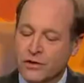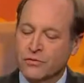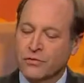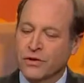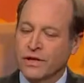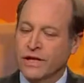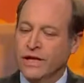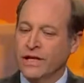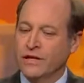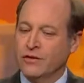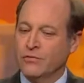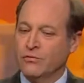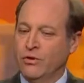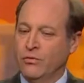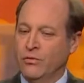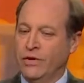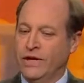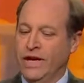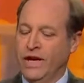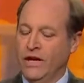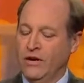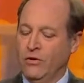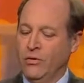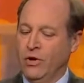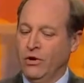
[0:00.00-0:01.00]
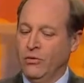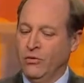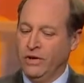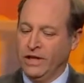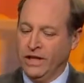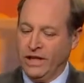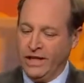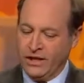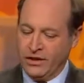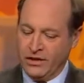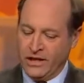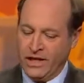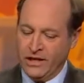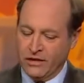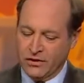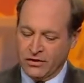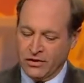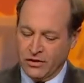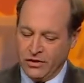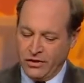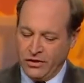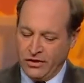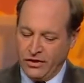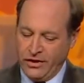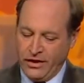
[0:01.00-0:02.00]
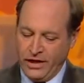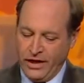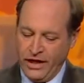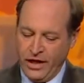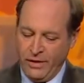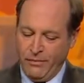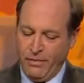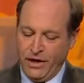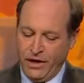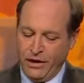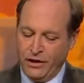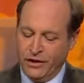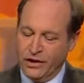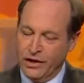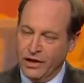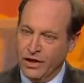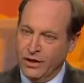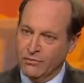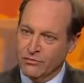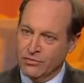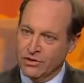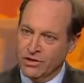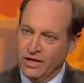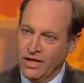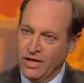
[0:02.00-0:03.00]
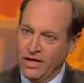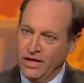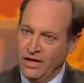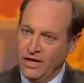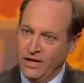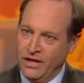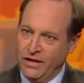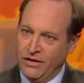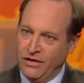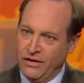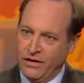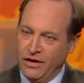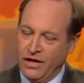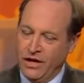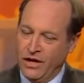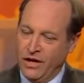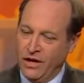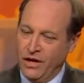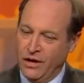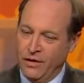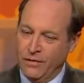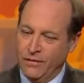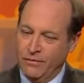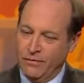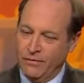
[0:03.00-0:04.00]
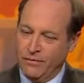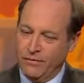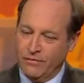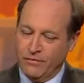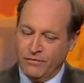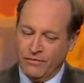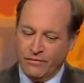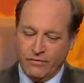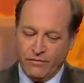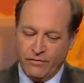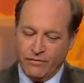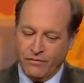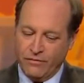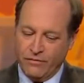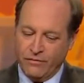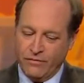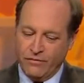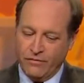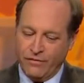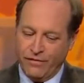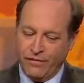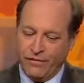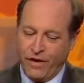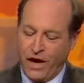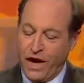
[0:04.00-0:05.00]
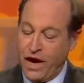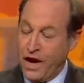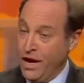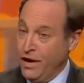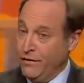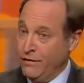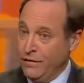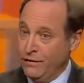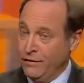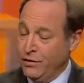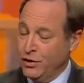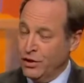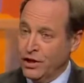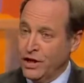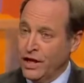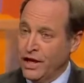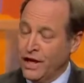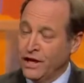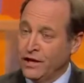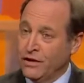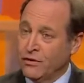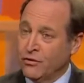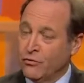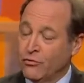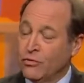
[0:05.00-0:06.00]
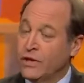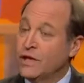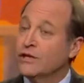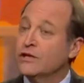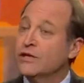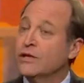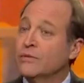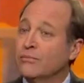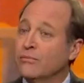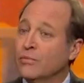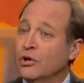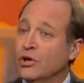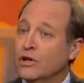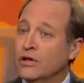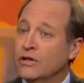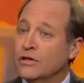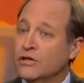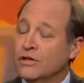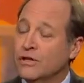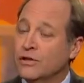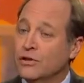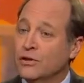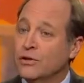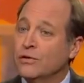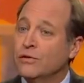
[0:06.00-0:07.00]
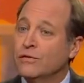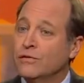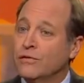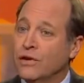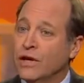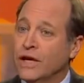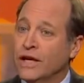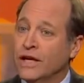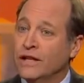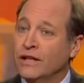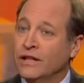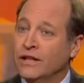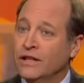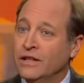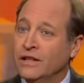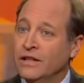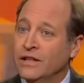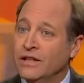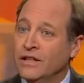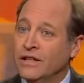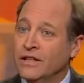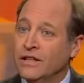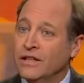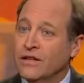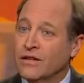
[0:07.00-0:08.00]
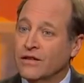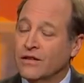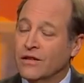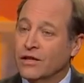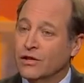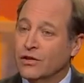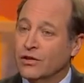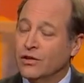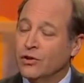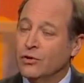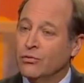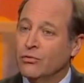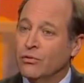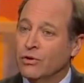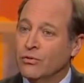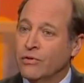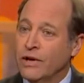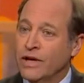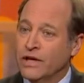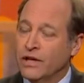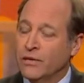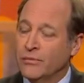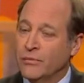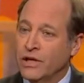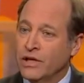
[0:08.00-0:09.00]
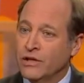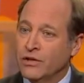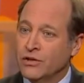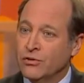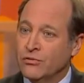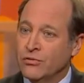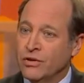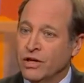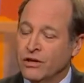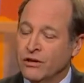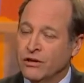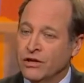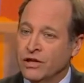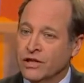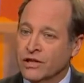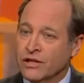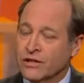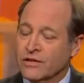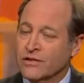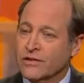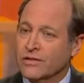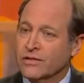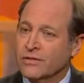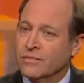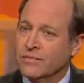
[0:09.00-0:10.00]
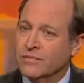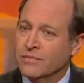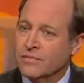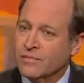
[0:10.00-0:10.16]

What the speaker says: I just want to ask what we like to ask anybody that comes. 5, if you can, recent books that you've read that you would recommend to our audience.